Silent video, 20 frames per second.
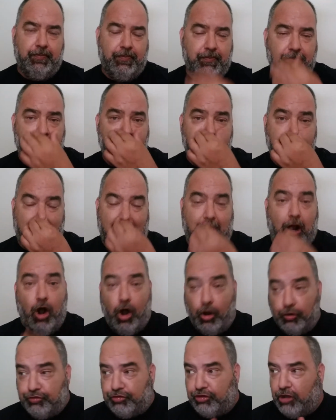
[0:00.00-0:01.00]
They
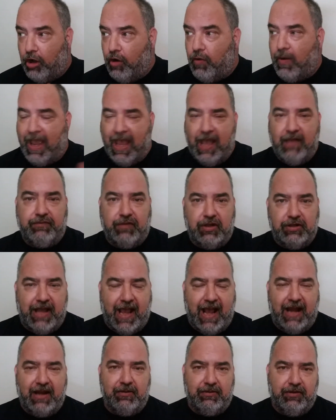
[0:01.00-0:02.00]
also have
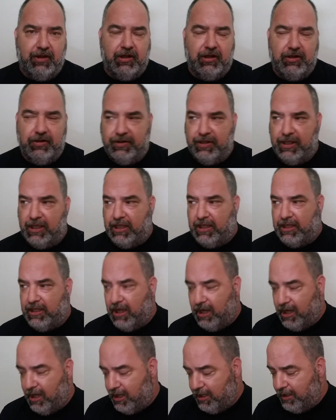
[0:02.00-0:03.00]

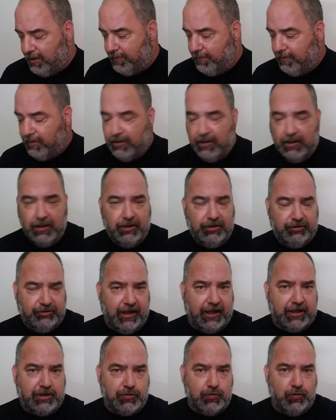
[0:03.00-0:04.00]
the
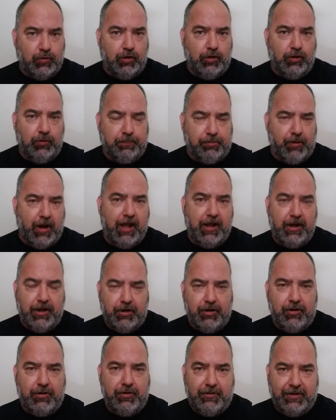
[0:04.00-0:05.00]
sexual
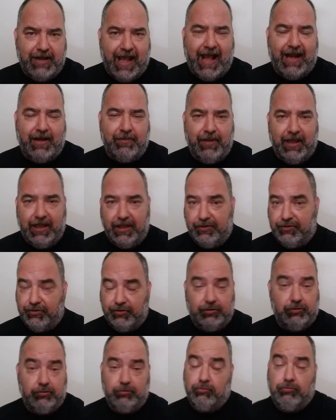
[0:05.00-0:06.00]
predator database.
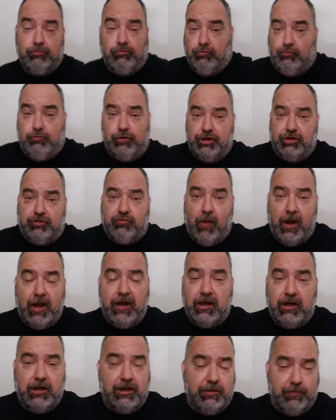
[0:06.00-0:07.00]
We just went in
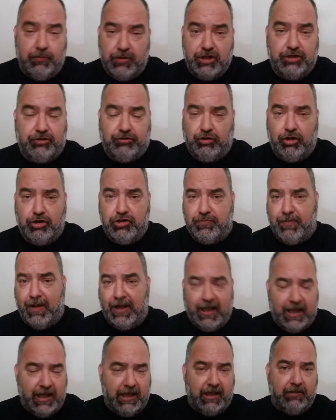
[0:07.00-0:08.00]
it. We just searched my
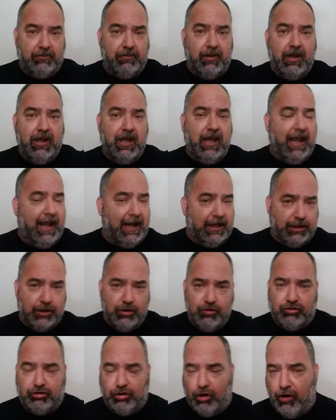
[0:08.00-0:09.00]
name, and you
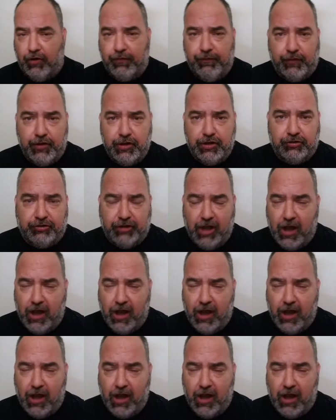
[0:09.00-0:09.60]
saw it for yourself.